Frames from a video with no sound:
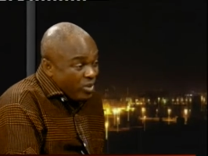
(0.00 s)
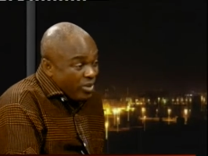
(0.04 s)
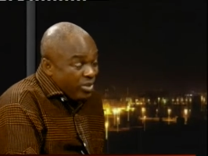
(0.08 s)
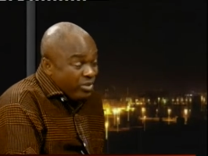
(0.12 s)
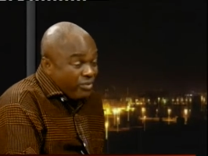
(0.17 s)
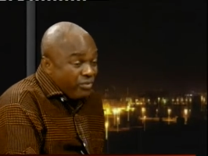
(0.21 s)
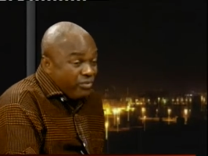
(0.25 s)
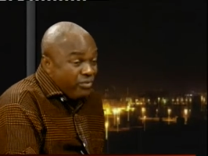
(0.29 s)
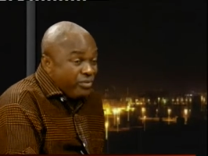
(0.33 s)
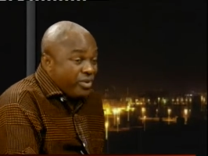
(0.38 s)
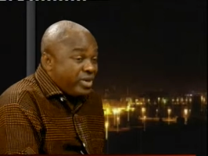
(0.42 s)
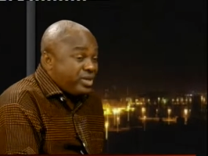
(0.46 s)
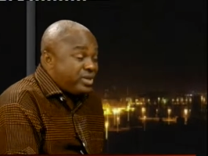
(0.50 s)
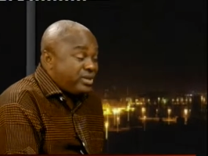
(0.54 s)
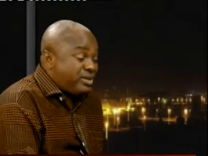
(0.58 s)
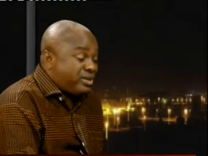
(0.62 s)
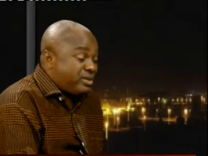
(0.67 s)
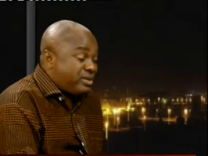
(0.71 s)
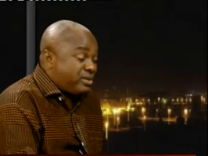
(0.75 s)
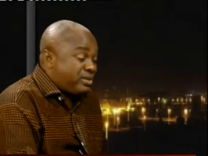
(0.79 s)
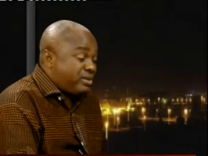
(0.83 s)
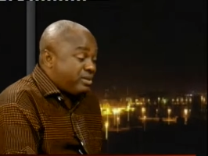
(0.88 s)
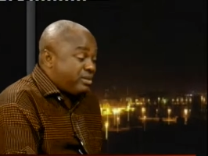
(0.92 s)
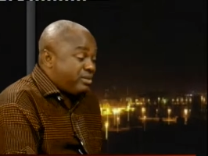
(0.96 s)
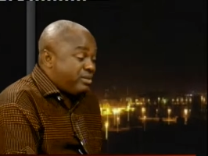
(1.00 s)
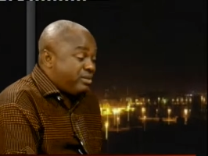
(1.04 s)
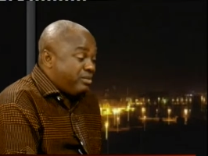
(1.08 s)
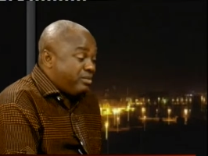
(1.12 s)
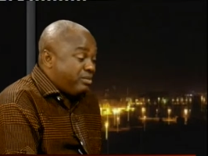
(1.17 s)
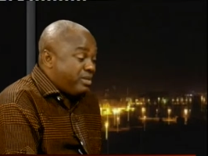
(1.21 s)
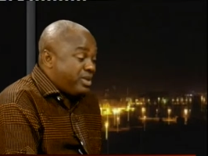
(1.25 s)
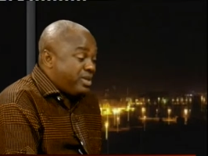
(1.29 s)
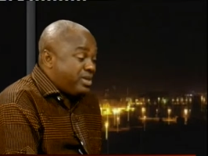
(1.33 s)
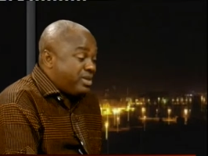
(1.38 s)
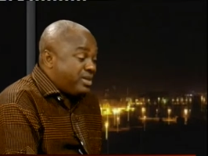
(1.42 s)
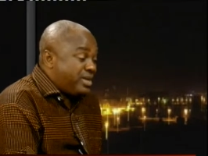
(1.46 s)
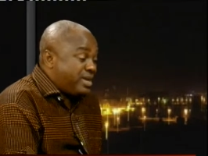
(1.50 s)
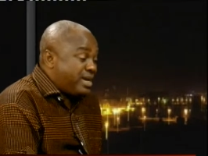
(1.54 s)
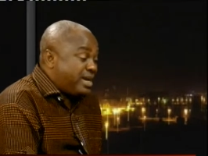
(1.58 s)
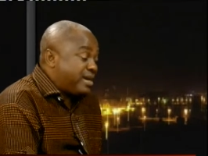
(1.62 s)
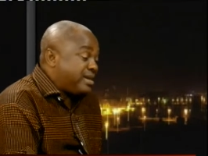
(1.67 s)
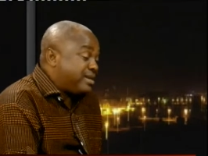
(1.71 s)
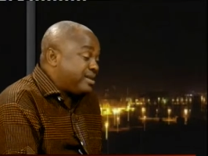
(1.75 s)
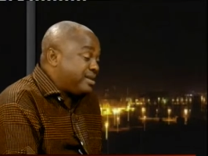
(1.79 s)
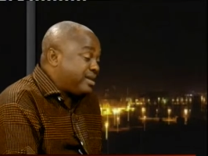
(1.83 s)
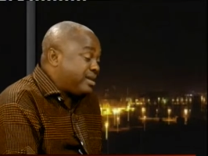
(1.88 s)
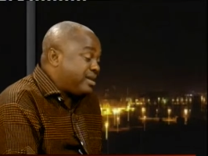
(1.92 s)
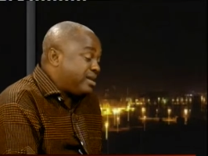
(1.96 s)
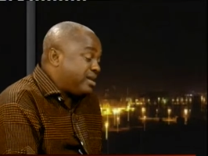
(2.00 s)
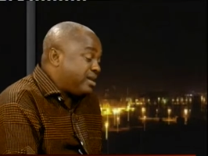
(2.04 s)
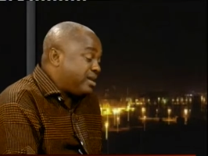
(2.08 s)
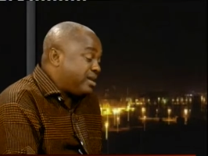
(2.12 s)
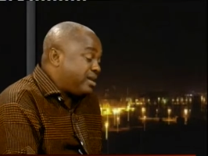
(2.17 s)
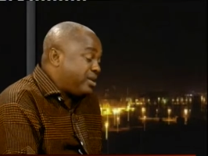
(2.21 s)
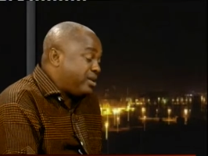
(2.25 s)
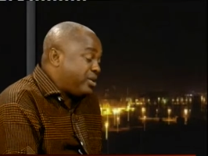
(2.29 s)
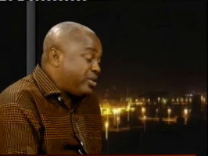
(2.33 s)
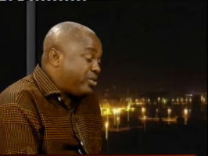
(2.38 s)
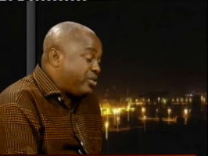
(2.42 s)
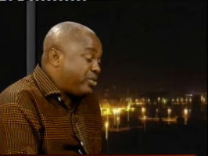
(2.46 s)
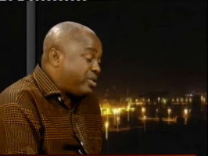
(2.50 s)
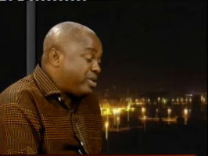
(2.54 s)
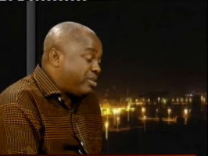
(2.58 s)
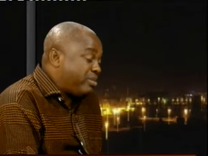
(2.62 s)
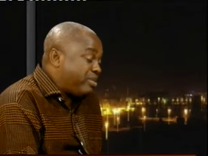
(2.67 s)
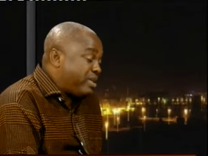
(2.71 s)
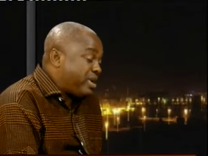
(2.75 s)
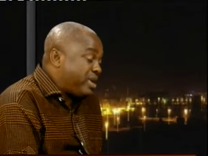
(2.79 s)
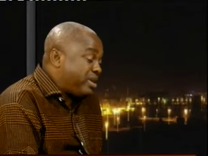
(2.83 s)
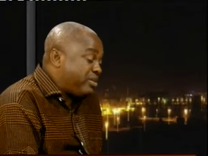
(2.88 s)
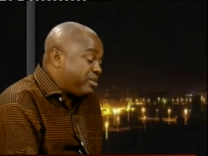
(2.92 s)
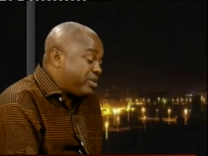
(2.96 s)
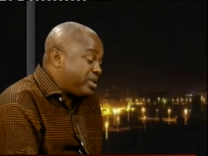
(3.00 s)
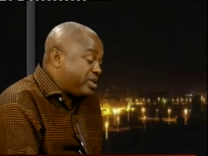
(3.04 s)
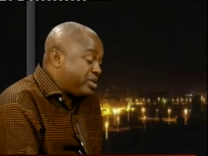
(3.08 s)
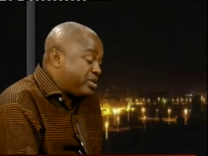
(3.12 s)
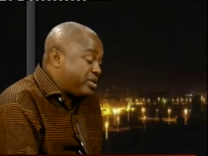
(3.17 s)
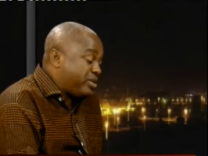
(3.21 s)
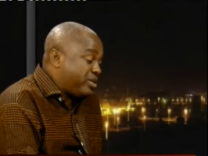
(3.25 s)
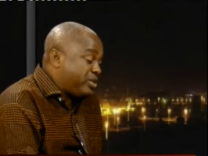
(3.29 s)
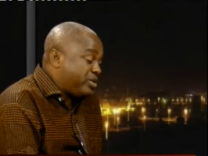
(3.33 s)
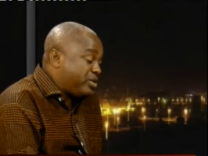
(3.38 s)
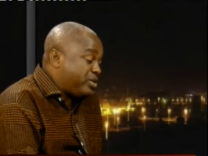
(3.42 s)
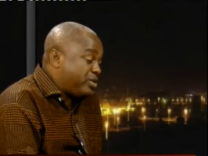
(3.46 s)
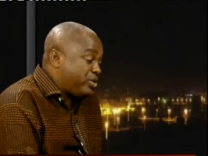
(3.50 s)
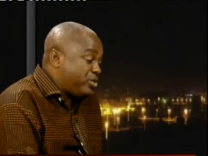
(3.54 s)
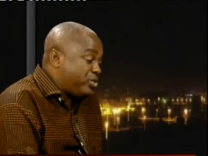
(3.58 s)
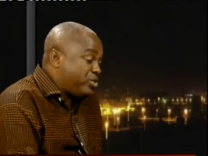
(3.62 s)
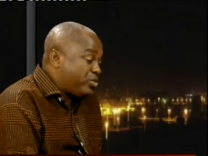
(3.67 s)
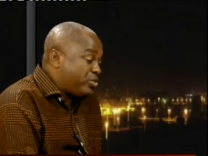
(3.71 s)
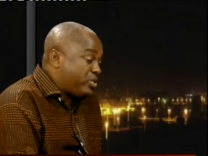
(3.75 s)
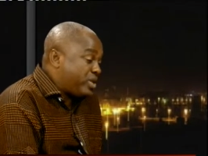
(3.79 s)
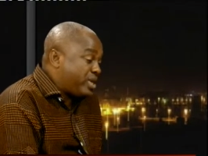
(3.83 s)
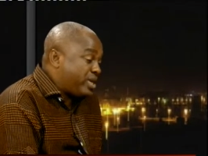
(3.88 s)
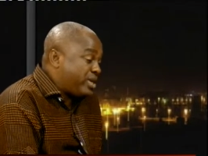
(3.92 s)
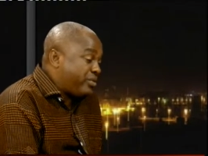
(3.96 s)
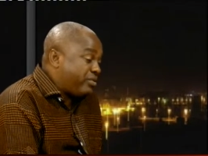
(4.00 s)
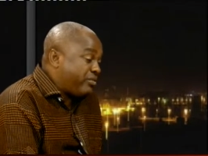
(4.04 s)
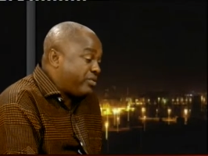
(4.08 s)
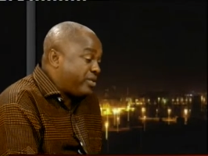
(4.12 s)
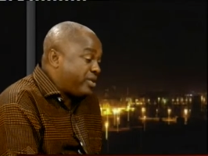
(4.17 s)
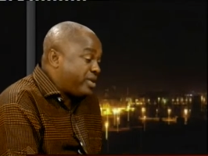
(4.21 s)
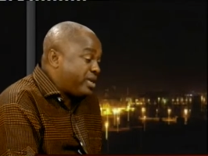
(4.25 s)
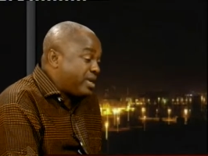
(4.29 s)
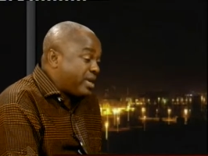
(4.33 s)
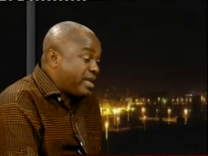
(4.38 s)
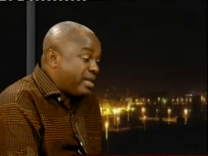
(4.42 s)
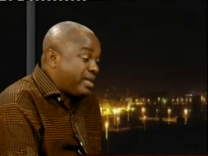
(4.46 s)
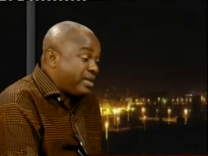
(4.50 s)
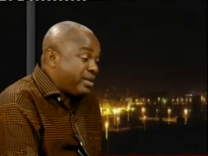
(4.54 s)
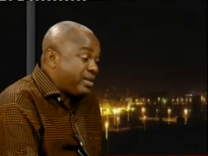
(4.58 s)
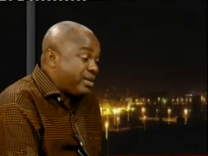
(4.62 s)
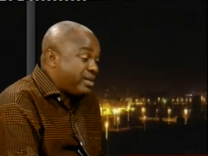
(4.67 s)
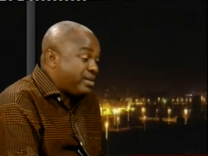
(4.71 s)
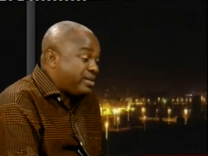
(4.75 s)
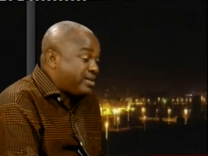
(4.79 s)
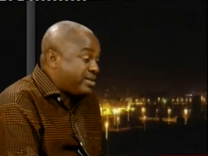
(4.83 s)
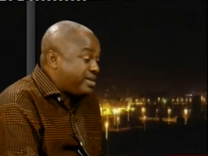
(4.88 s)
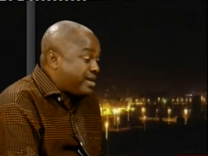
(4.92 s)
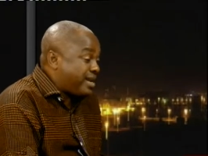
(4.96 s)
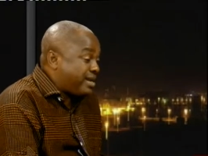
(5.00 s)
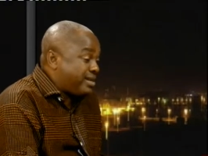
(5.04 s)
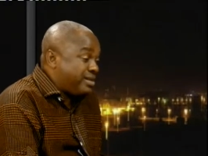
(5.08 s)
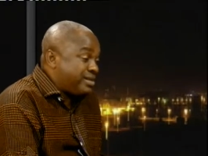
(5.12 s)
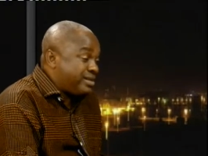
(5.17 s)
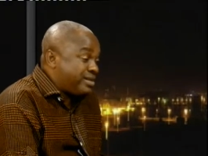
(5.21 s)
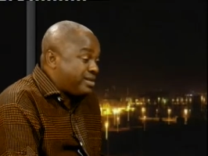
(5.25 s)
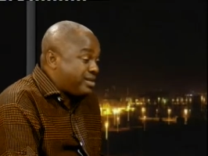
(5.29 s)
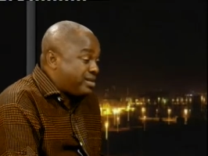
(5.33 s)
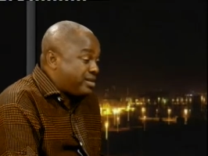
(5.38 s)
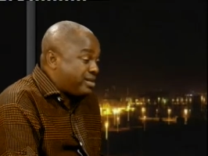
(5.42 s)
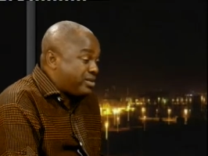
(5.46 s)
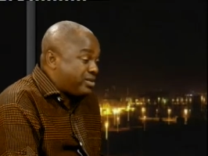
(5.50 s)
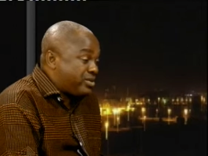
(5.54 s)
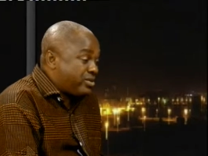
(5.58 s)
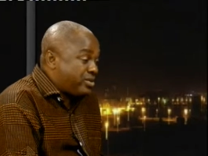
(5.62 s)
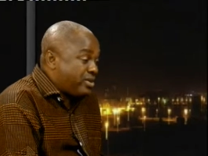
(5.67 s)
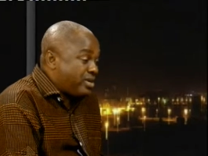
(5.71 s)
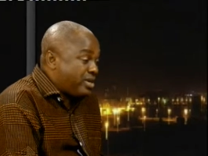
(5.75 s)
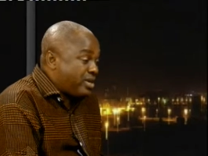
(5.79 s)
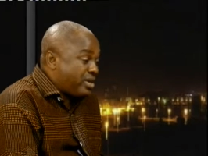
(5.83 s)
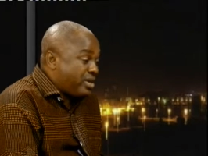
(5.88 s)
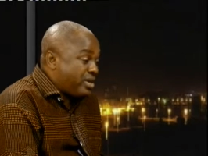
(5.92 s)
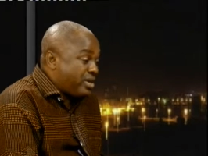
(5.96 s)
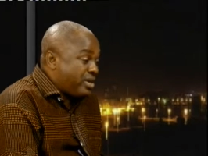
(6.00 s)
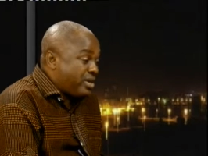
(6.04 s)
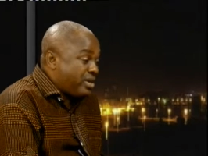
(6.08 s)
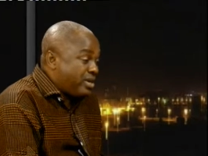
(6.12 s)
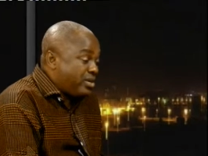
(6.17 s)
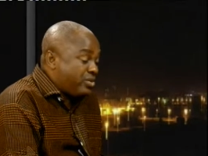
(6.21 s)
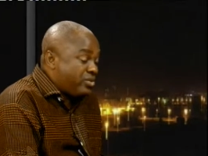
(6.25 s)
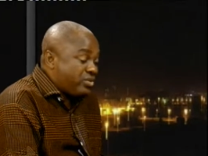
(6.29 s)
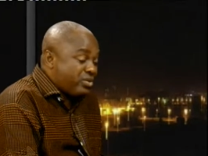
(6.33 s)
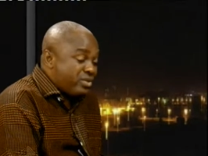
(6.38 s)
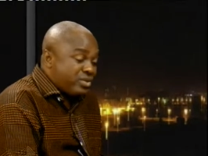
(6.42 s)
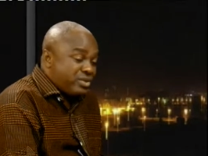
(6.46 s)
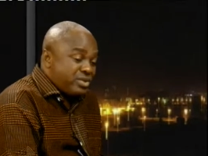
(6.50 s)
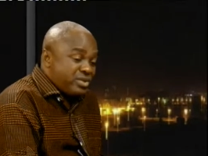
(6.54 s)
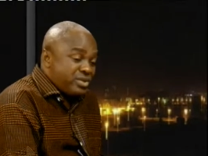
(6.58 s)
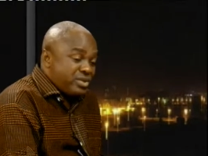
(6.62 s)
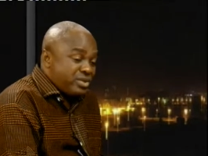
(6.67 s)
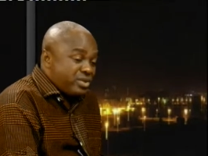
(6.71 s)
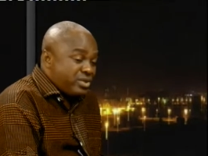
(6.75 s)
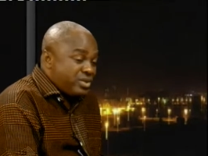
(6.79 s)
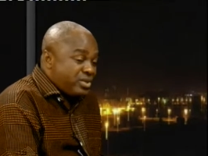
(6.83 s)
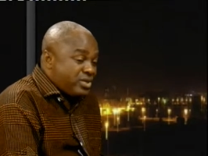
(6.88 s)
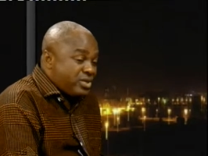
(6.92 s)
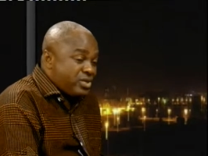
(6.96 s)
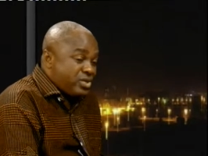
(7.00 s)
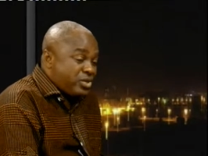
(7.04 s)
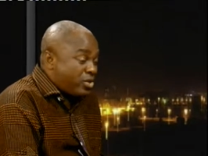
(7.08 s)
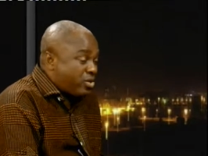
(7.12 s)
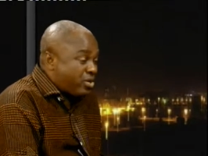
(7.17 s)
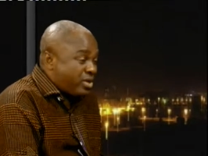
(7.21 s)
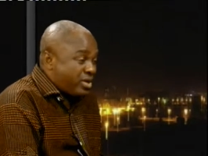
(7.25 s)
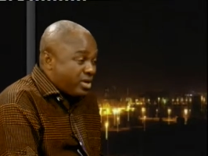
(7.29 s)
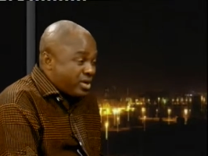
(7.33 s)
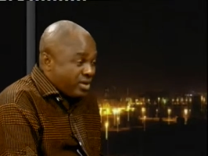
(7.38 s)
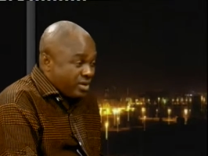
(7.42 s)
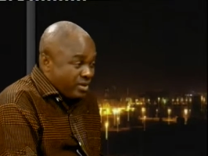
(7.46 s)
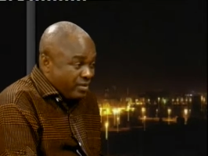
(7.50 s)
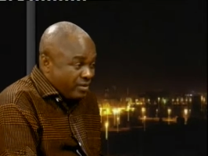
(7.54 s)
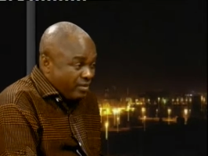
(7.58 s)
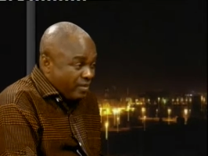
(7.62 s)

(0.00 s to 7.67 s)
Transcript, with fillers: The first meeting I attended in the UK Parliament on this issue and the and the statistics, it was shocking.